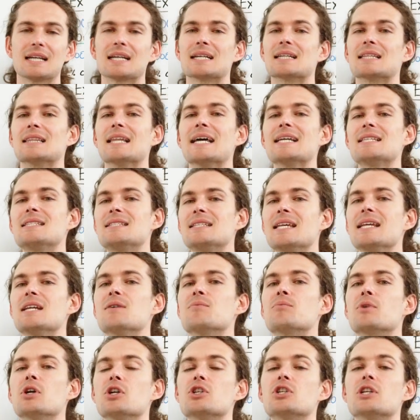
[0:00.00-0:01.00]
Let's say a
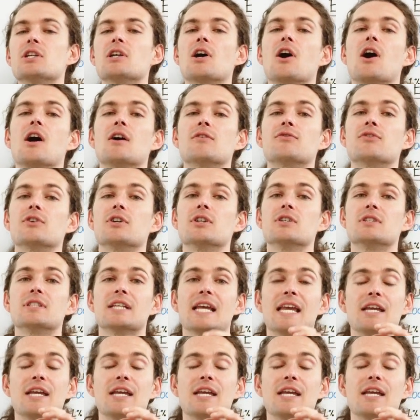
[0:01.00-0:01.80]
merchant offers